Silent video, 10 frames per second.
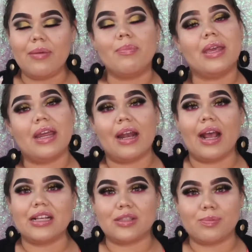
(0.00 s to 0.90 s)
being
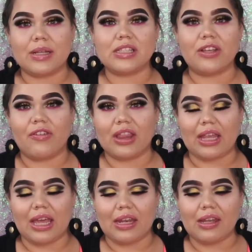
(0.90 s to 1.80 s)
expensive at
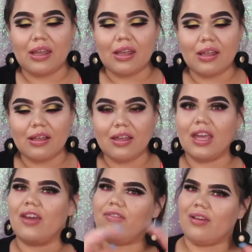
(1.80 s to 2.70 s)
the end,
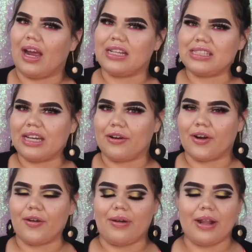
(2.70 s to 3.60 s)
if I said
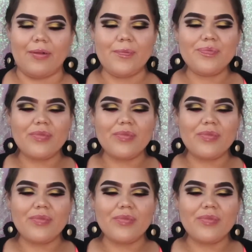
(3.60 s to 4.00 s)
it correct.